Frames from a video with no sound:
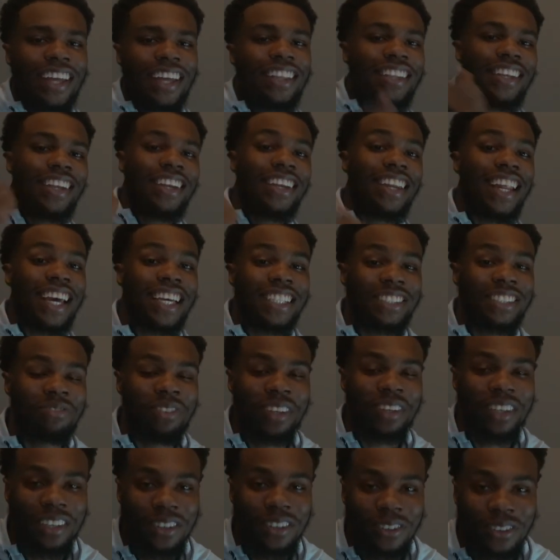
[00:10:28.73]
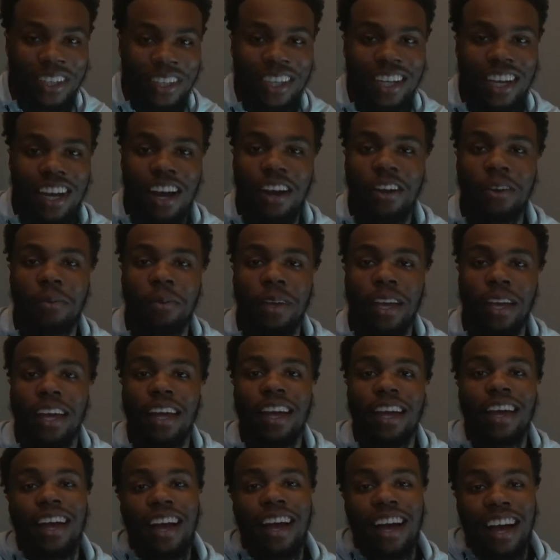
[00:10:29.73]
in the next video. Kidd Kyree
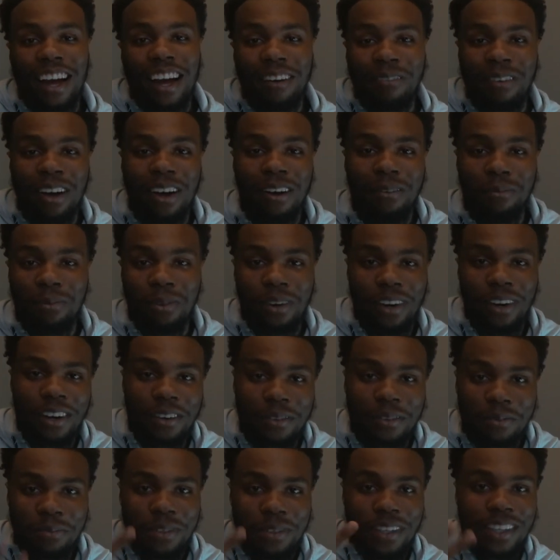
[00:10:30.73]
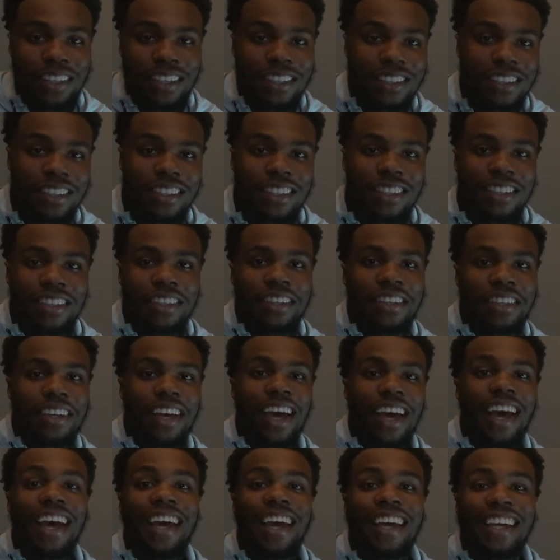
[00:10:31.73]
Man, I'm out, bruh. Peace.
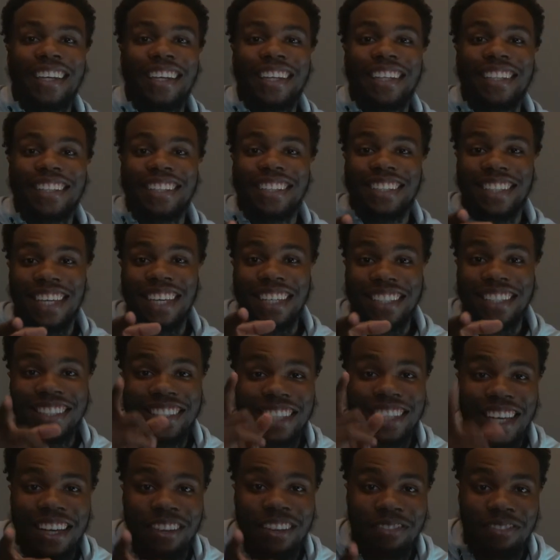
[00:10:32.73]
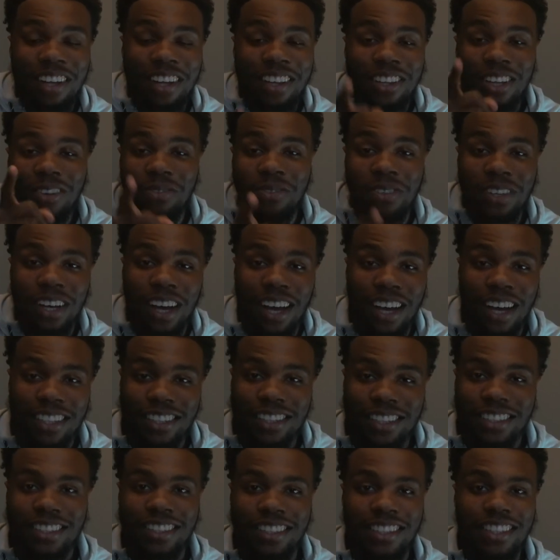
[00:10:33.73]
Hey, stay safe. I love you
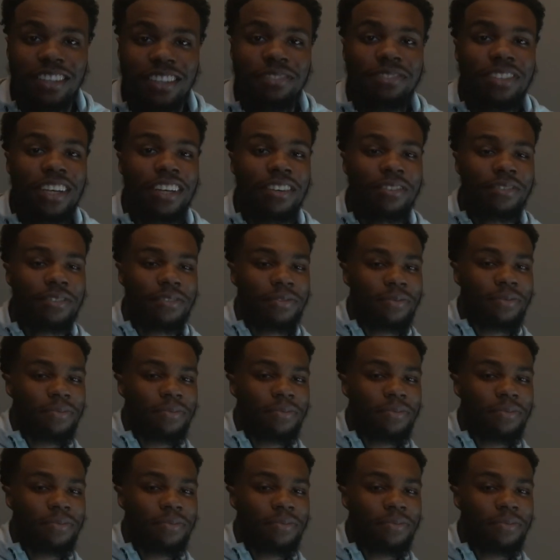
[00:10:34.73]
guys. Stay safe.